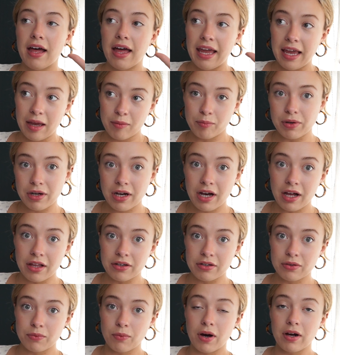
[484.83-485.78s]
amber
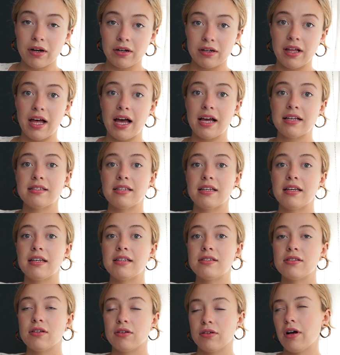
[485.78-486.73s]
colored water
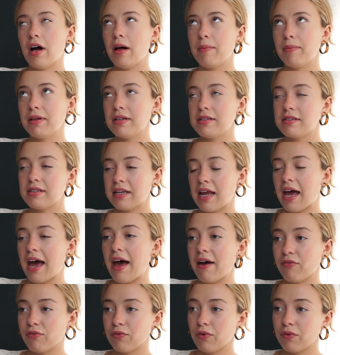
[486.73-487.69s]
glasses or goblets and
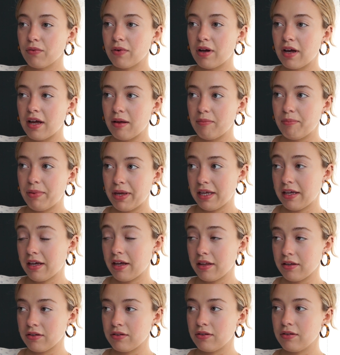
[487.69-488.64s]
half uh, pink
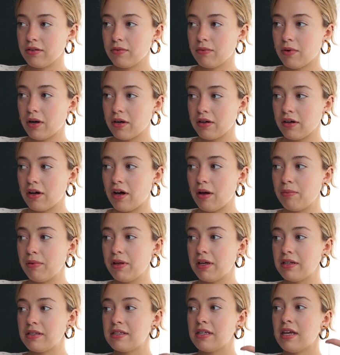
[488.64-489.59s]
colored water
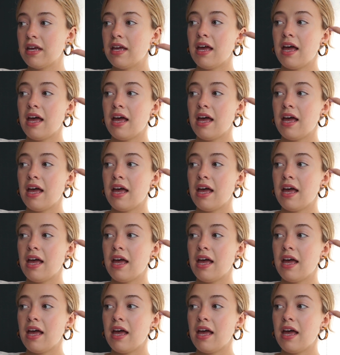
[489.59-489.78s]
goblets,